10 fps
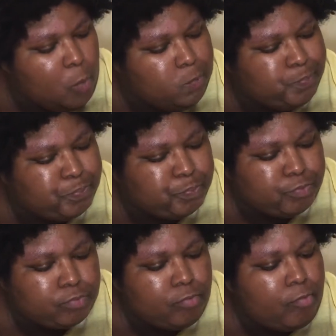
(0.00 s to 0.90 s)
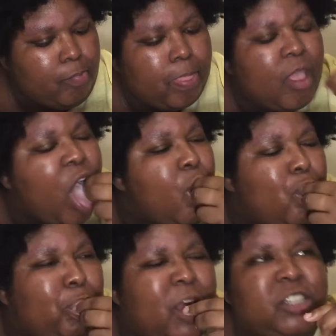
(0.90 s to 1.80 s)
And
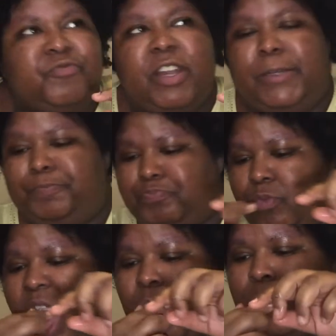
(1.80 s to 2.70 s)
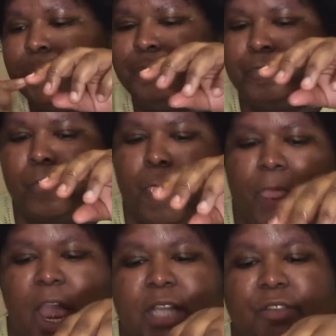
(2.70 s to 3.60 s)
it's funny.
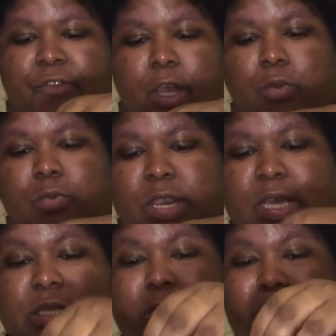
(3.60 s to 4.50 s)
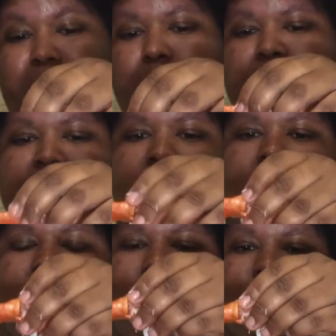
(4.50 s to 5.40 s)
It has a very unique smell when it's
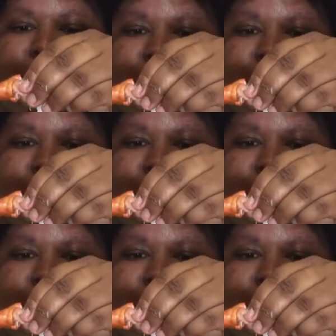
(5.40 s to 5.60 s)
cooking